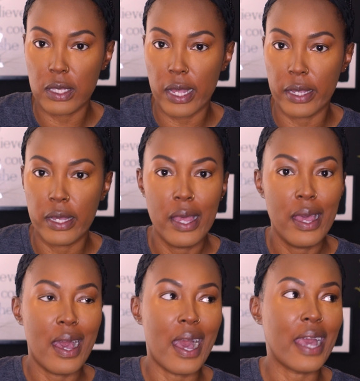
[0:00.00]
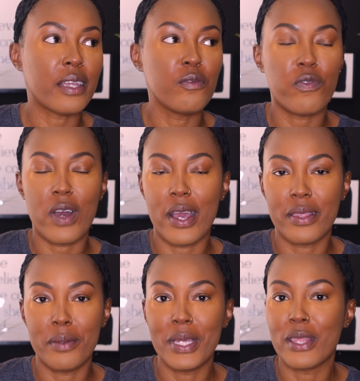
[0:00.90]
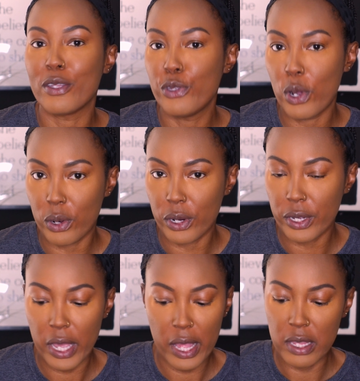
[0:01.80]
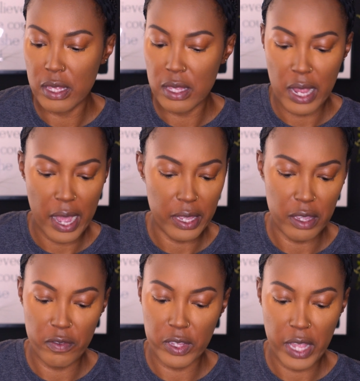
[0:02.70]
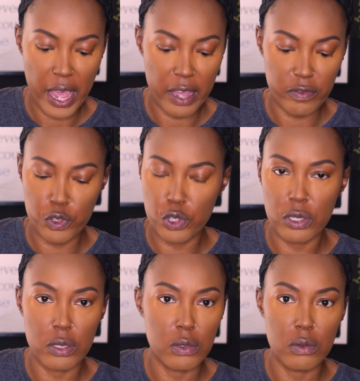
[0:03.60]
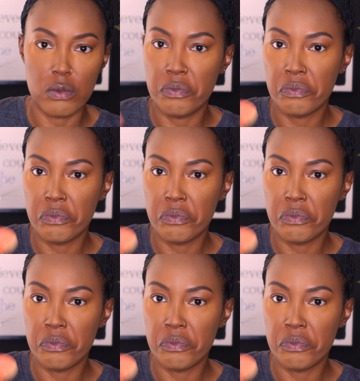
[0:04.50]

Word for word: Like I can find them in the dark and not even have to